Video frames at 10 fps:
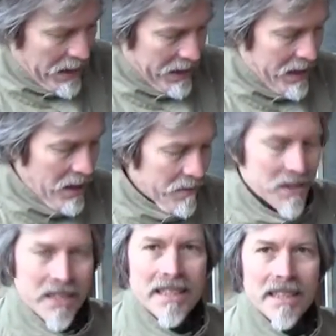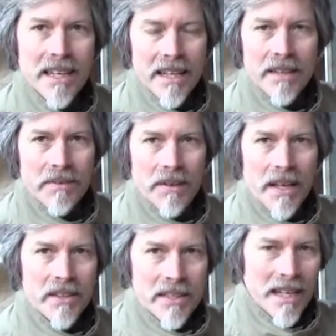getting covered in
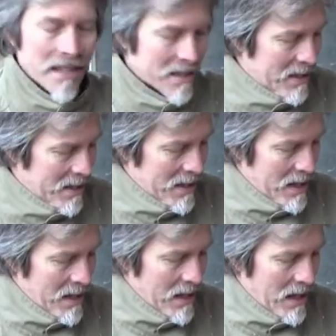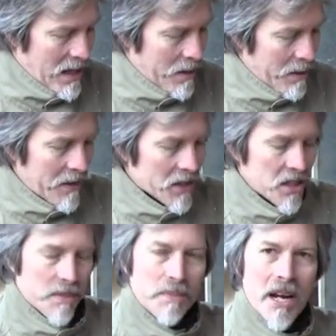the dust. I've actually
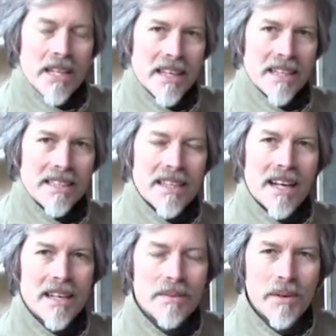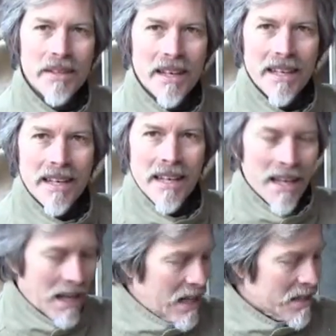sprayed the inside with a
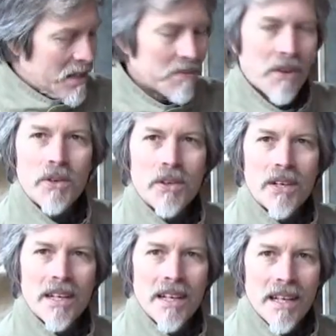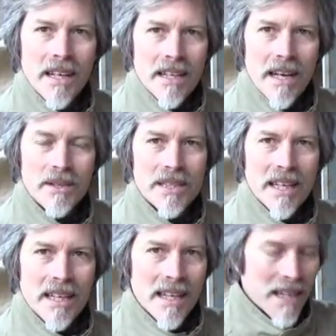anti-fog
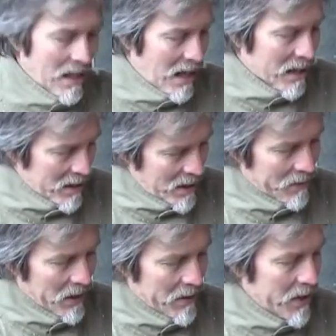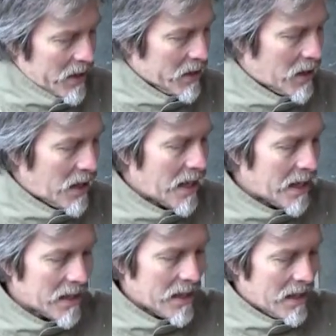coating and given it a really good
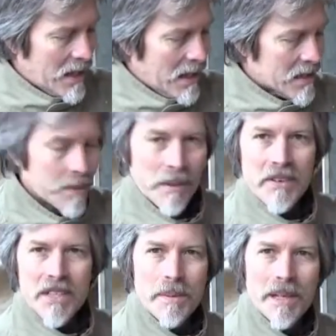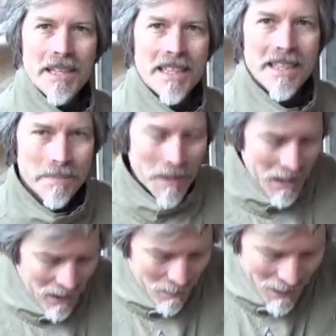clean, so my visibility has been a lot